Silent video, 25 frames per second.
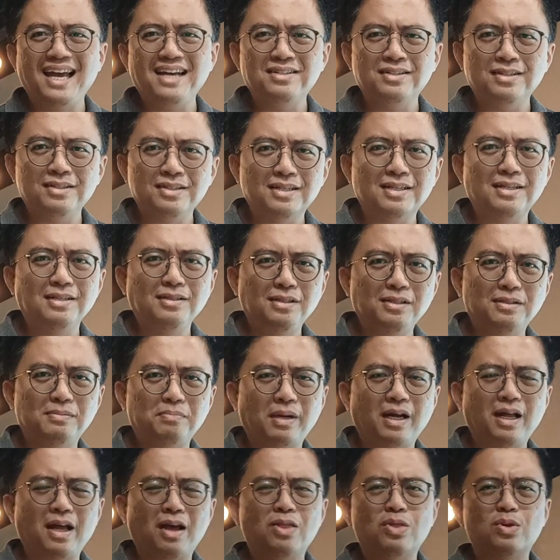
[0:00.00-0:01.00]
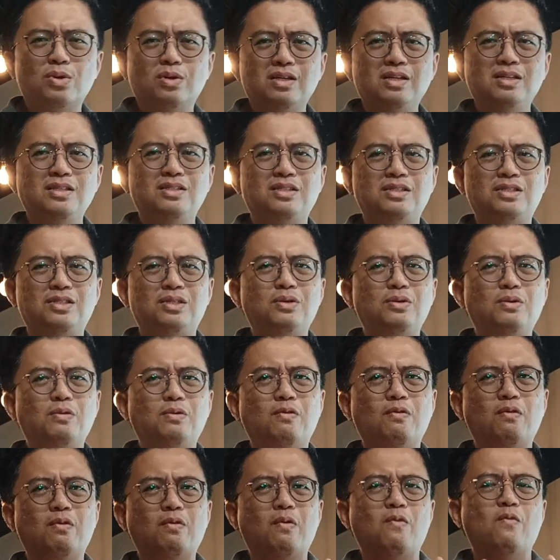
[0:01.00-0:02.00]
exercise, but I thought it's
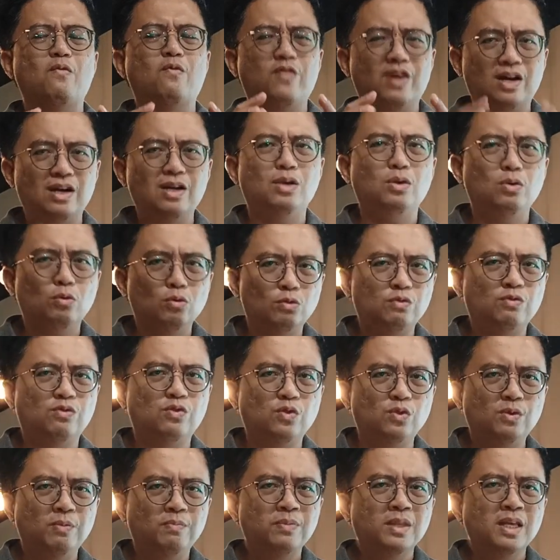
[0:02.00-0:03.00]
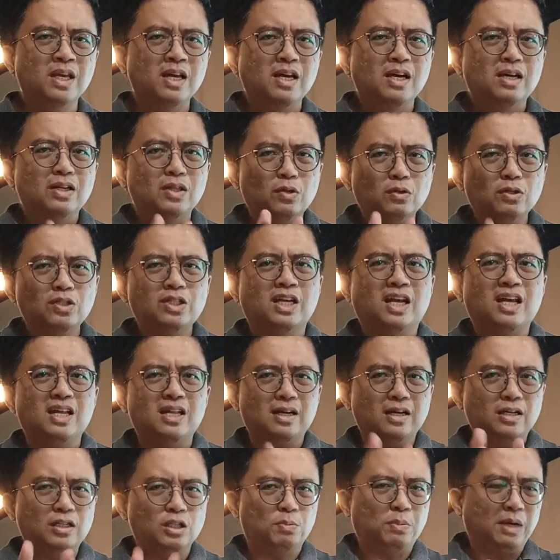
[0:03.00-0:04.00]
still very useful to
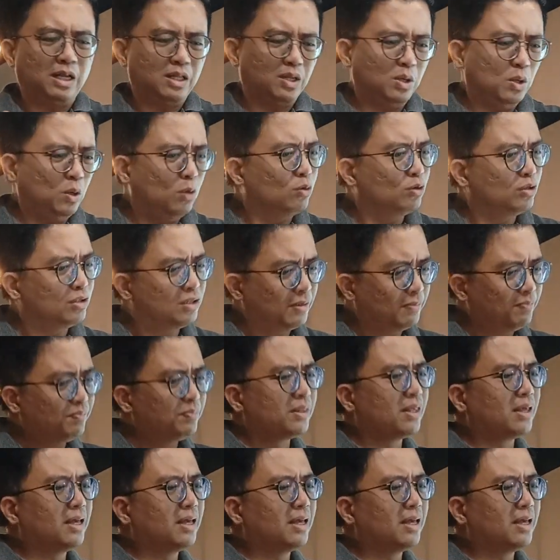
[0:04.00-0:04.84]
set a smart goals.